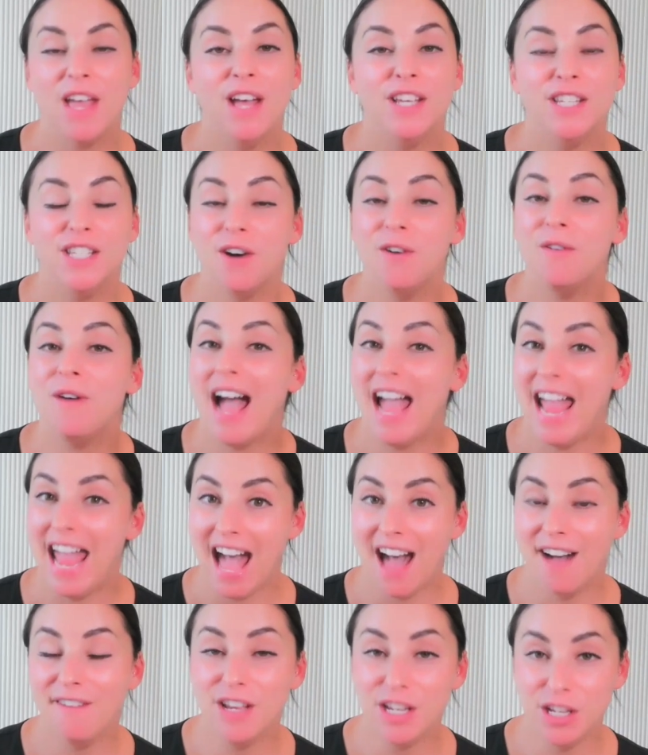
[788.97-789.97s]
So I
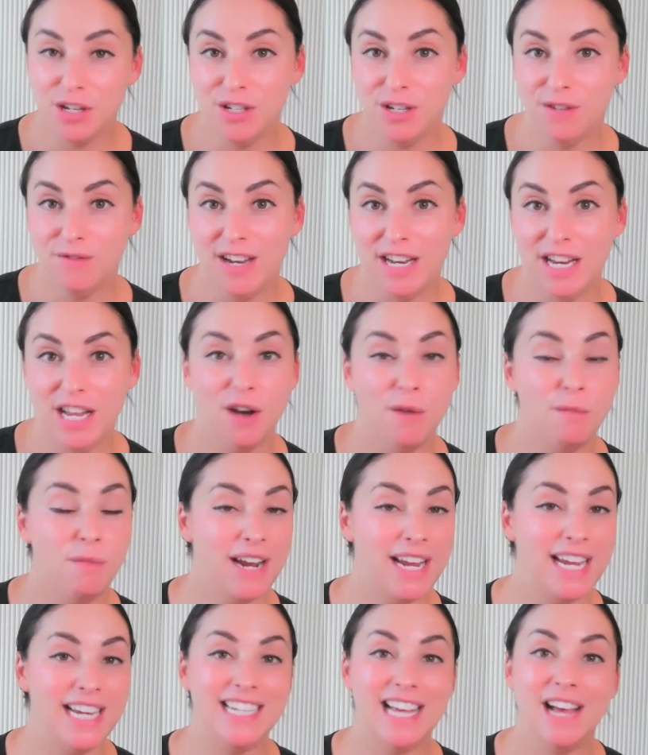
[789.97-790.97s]
have a YouTube video
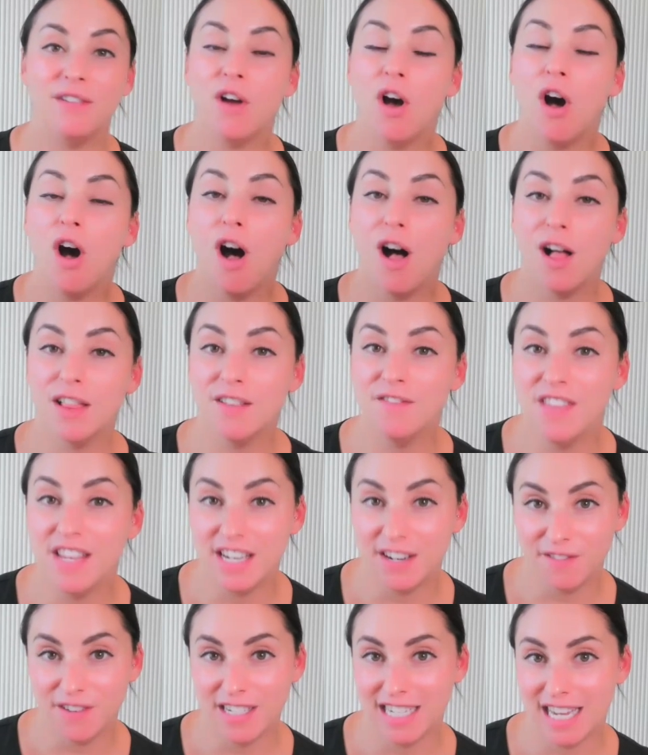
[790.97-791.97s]
breaking down all of the
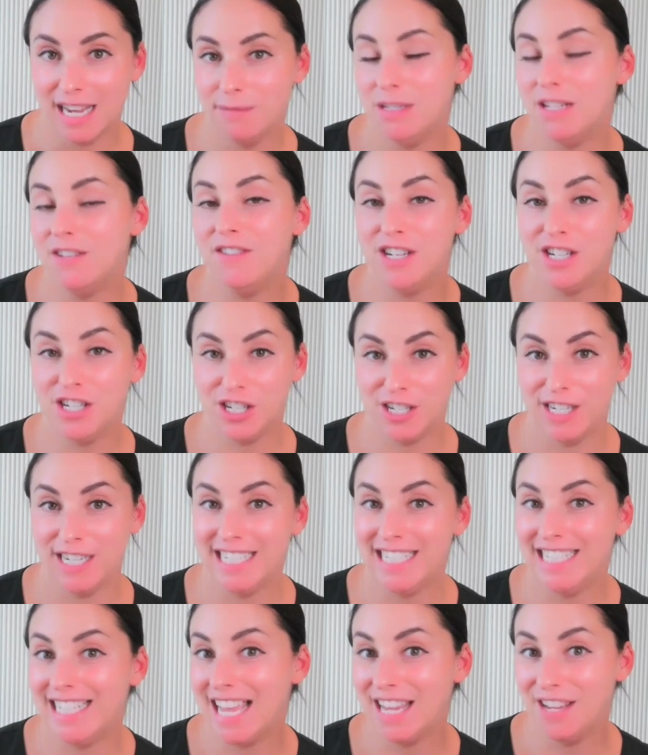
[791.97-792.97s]
different types of
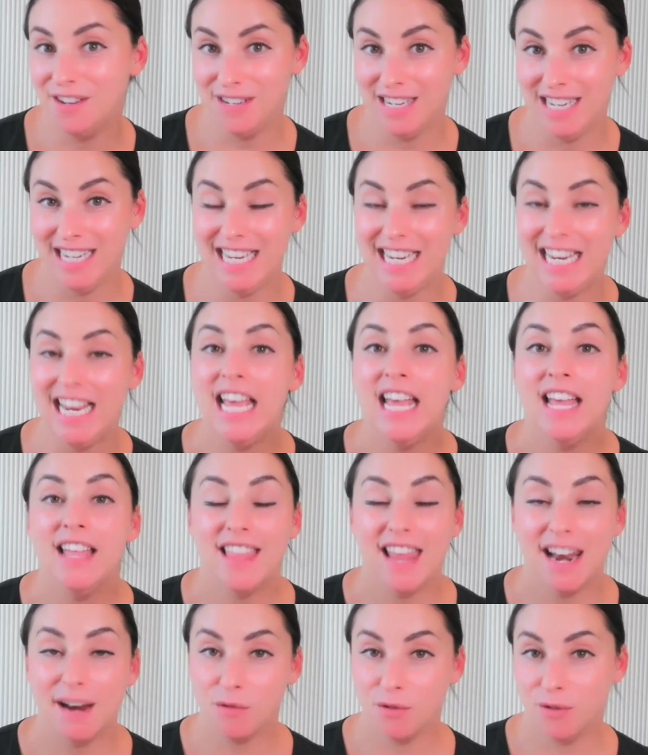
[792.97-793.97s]
insurance that you need
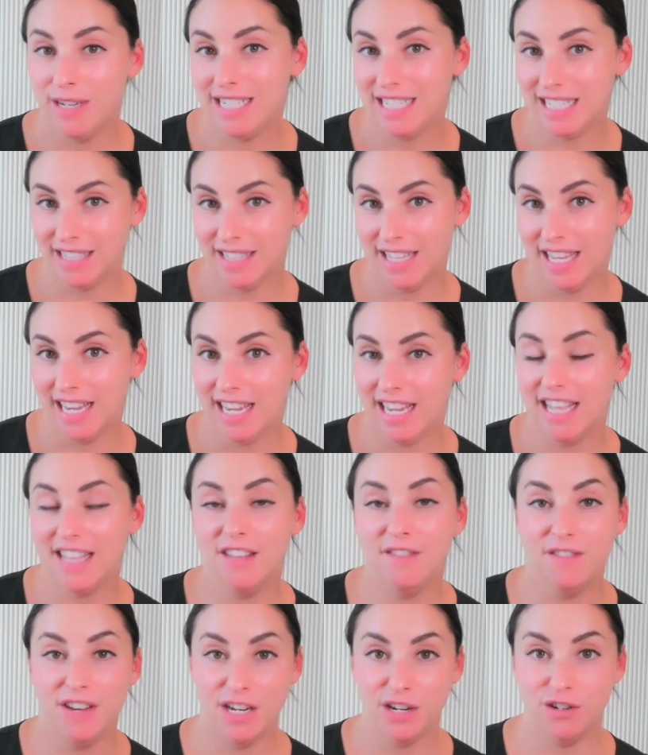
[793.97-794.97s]
that I'm going to link in the
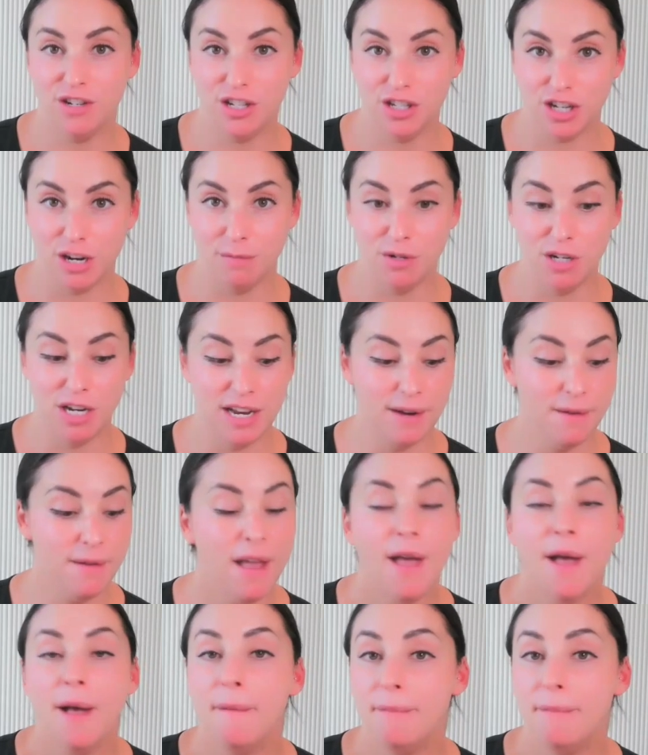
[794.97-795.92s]
video description,